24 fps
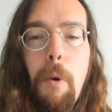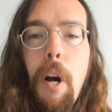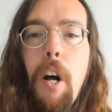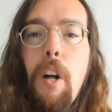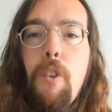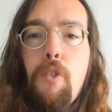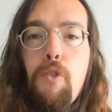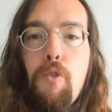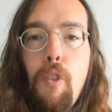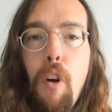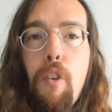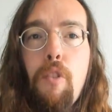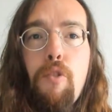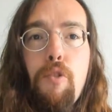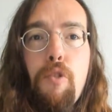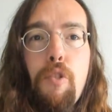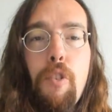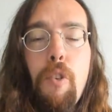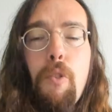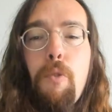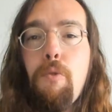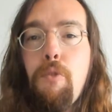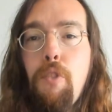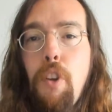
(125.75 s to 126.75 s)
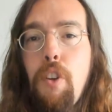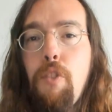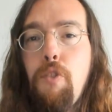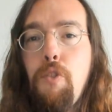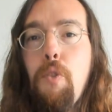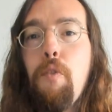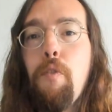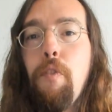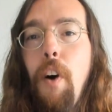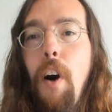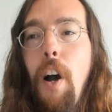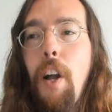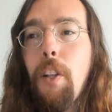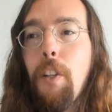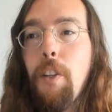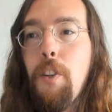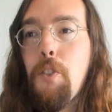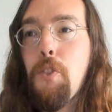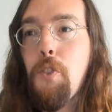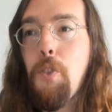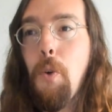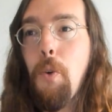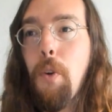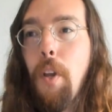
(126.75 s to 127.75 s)
well, as long as they don't get too
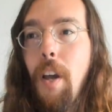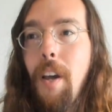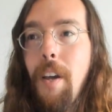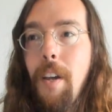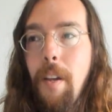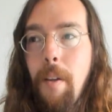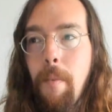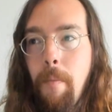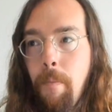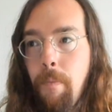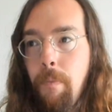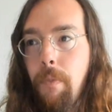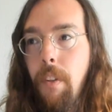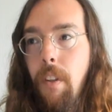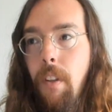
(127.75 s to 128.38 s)
violent, it's okay.